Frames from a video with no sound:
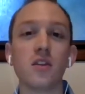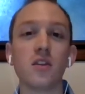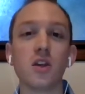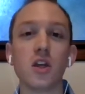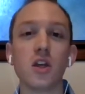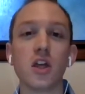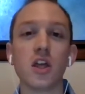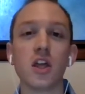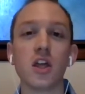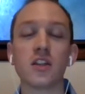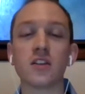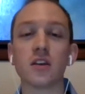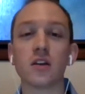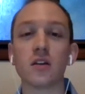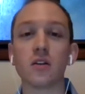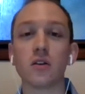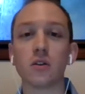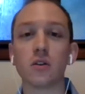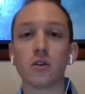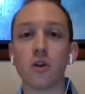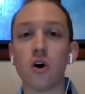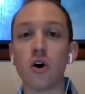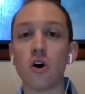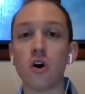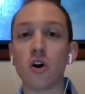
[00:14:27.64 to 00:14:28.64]
it's
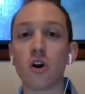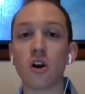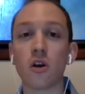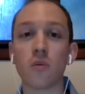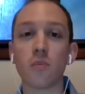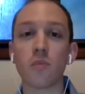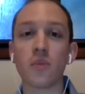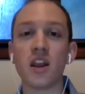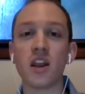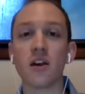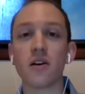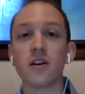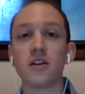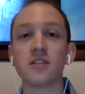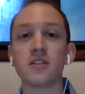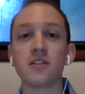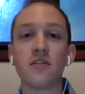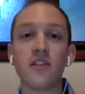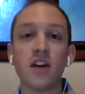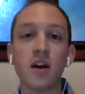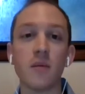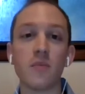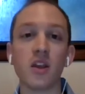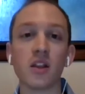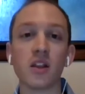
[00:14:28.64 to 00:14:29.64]
longer periods
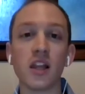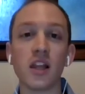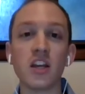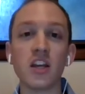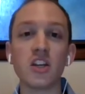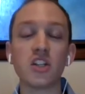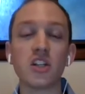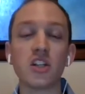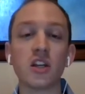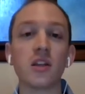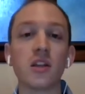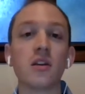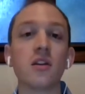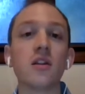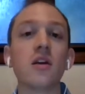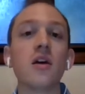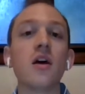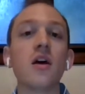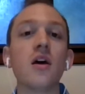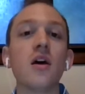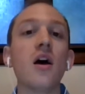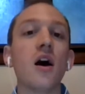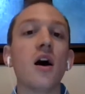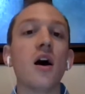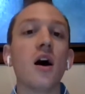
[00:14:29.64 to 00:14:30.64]
of ambulation,
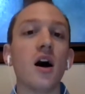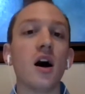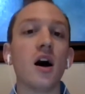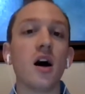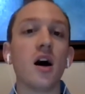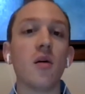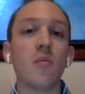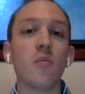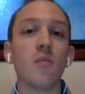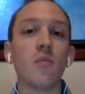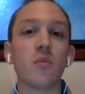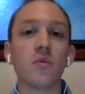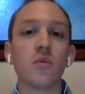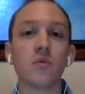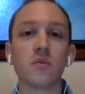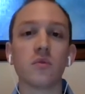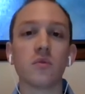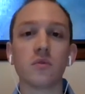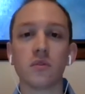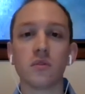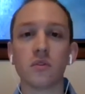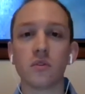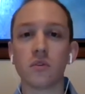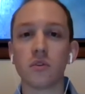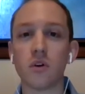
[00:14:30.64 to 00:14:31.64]

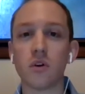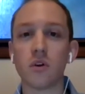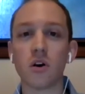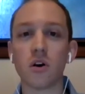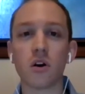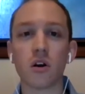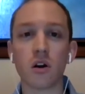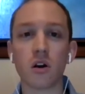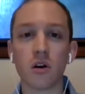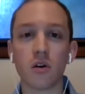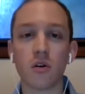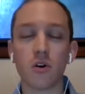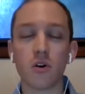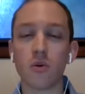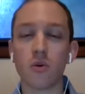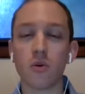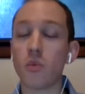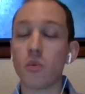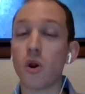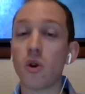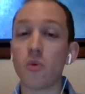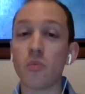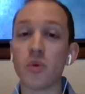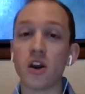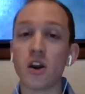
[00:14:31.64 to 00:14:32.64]
longer
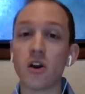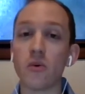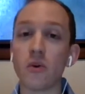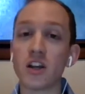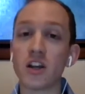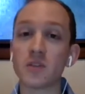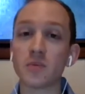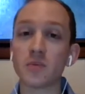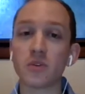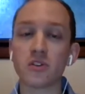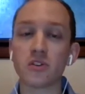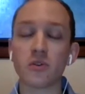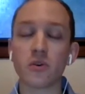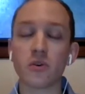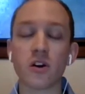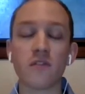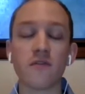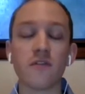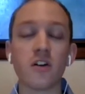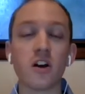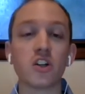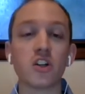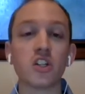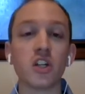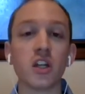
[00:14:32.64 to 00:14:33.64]
or better respiratory
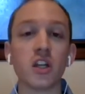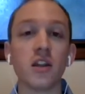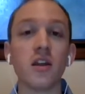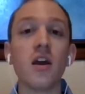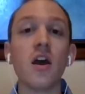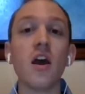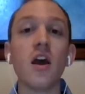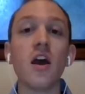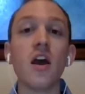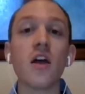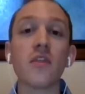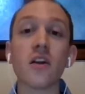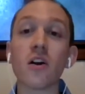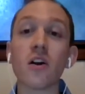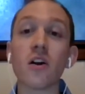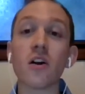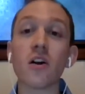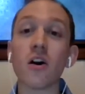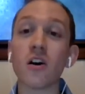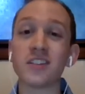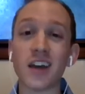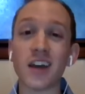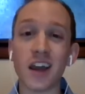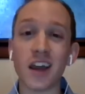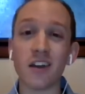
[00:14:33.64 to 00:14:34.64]
function, there
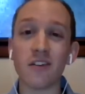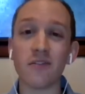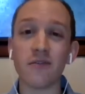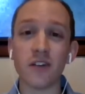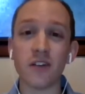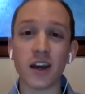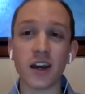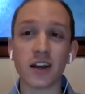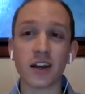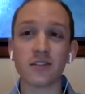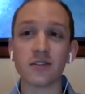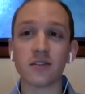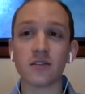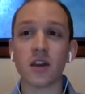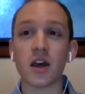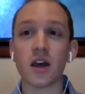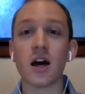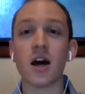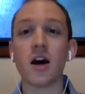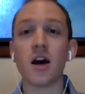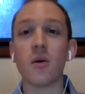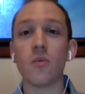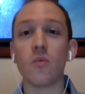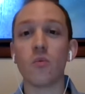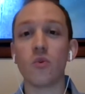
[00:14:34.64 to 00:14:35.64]
are side effects
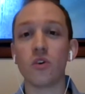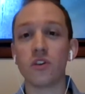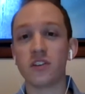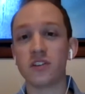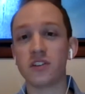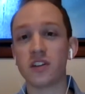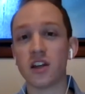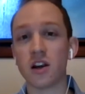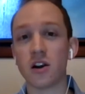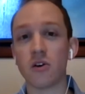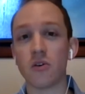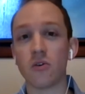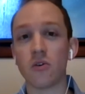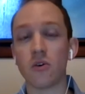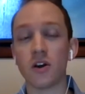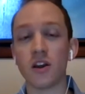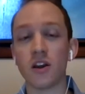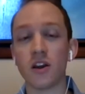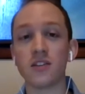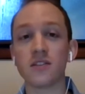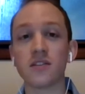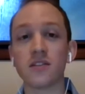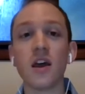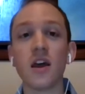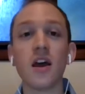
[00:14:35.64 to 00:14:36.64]
with
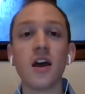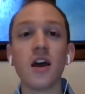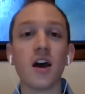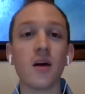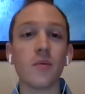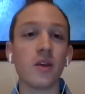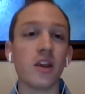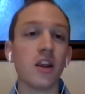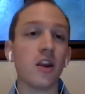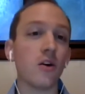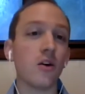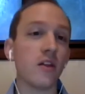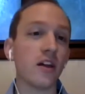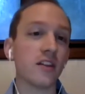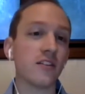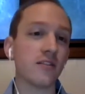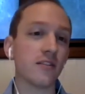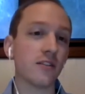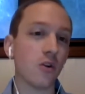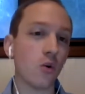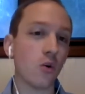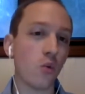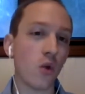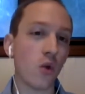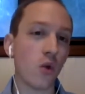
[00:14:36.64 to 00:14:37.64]
steroids. That's
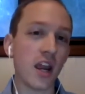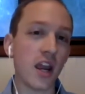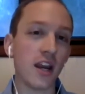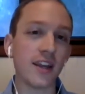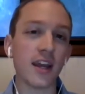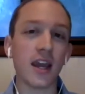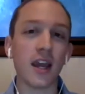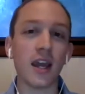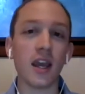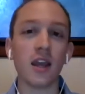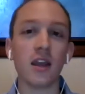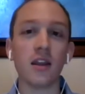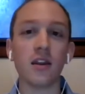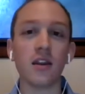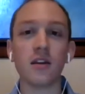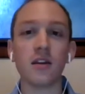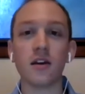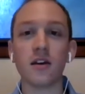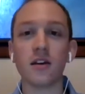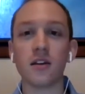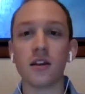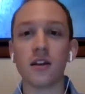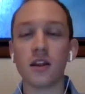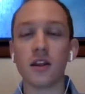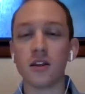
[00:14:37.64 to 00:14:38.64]
the weight gain
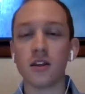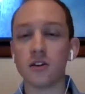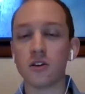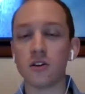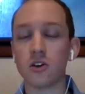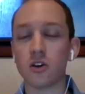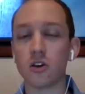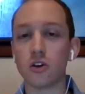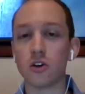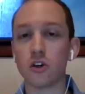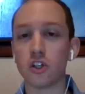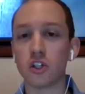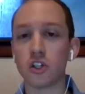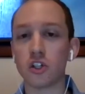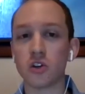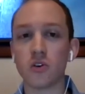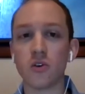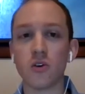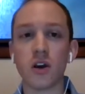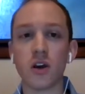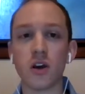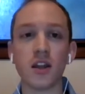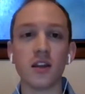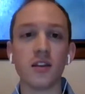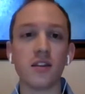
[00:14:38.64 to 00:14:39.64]
and
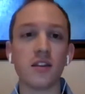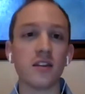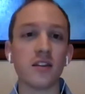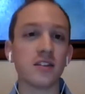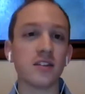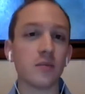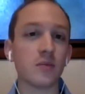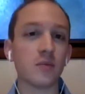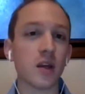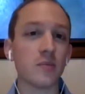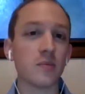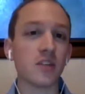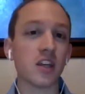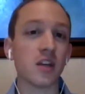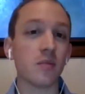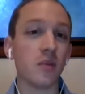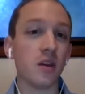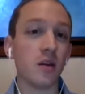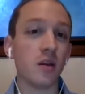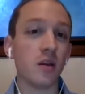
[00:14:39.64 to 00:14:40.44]
cushingoid. Sometimes can be,